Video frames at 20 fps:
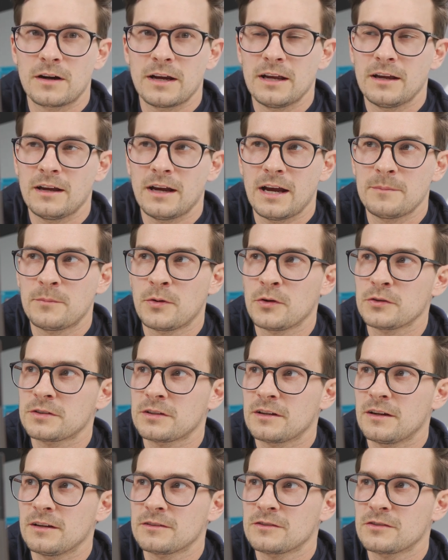I
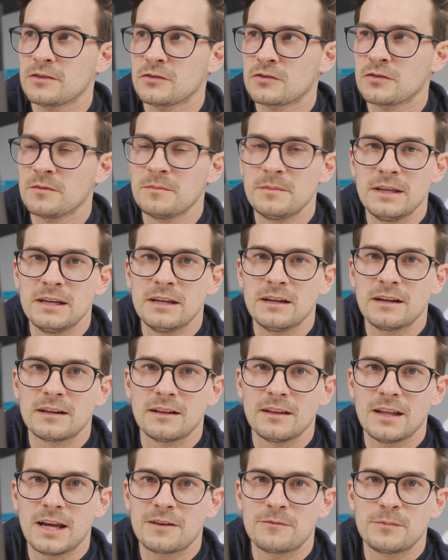posted on social media and
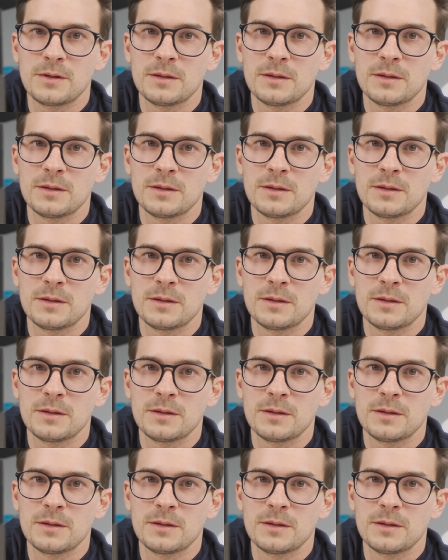a lot of